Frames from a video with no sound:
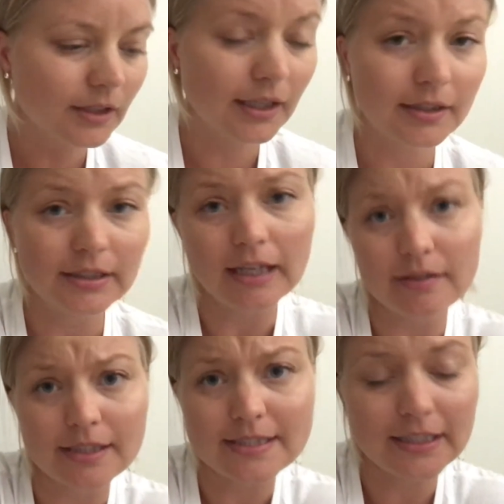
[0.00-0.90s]
And yeah,
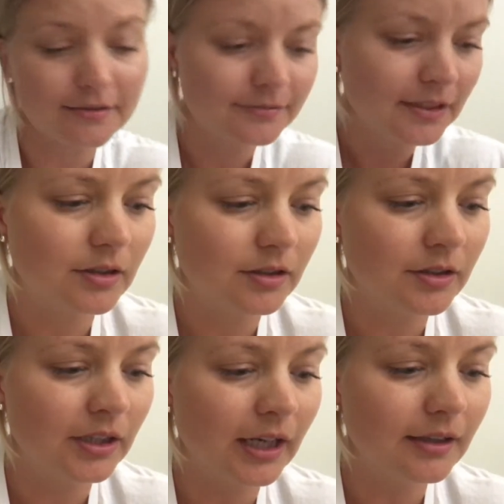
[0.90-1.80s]
that's it.
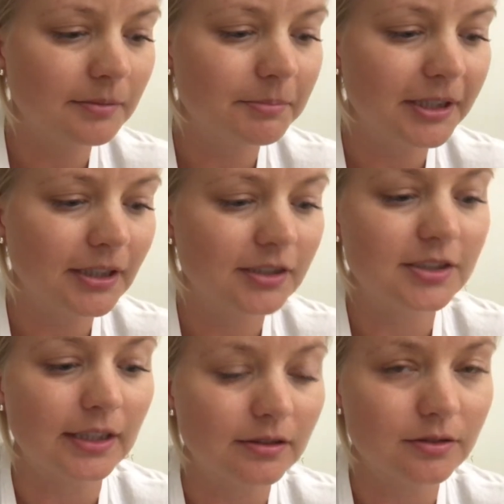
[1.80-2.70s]
Not being
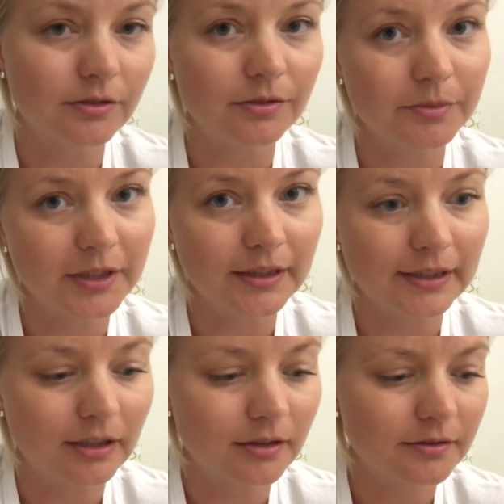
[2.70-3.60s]
gentle with
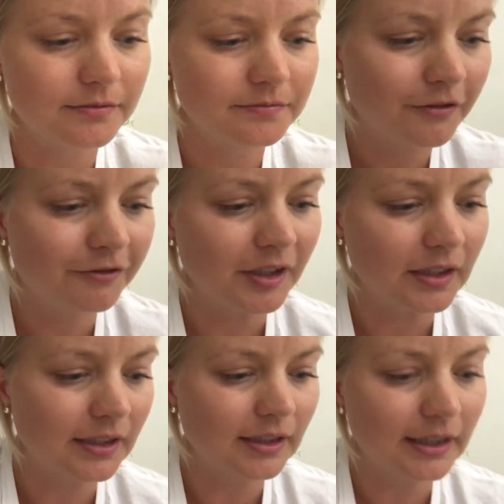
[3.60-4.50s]
Leon.
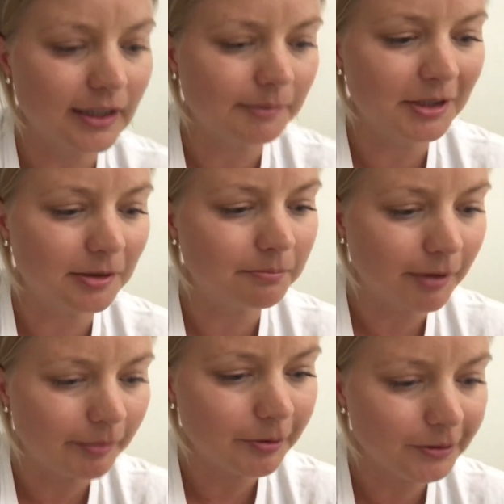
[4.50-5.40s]
Feeling like I'm in a
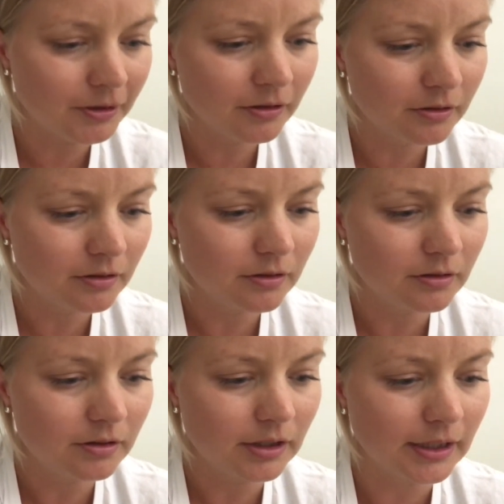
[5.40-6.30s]
bubble
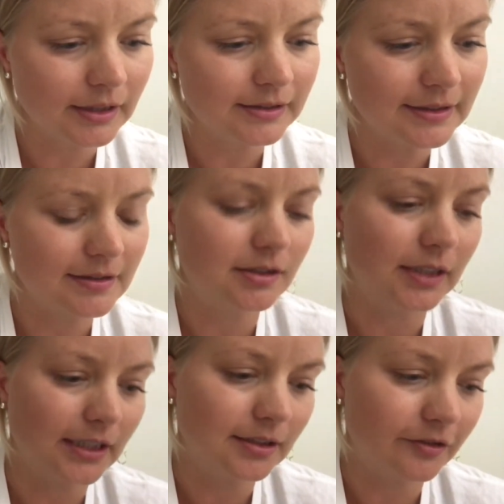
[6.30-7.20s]
and
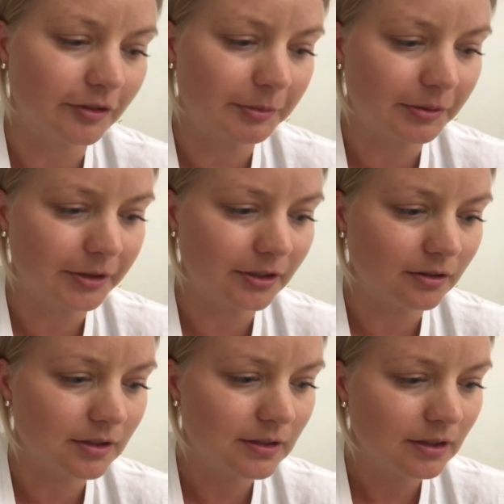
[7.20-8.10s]
disconnected from the
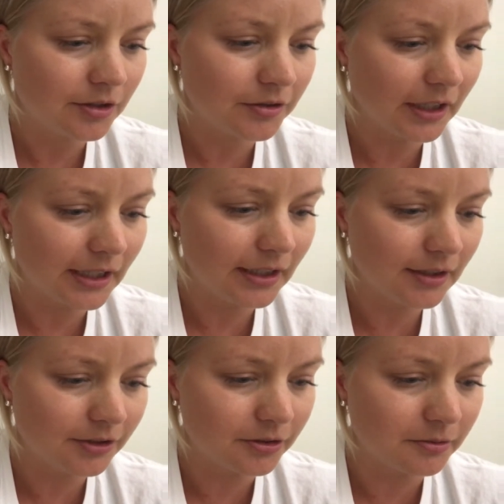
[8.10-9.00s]
world.
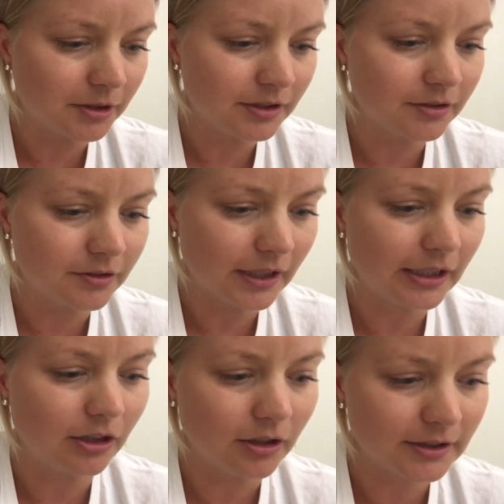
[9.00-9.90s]
Crying or want to
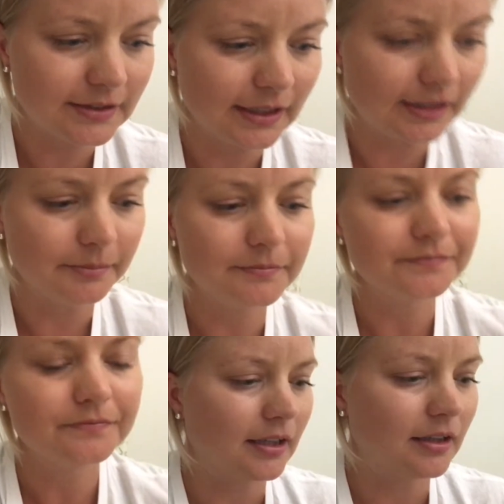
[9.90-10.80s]
cry all the time.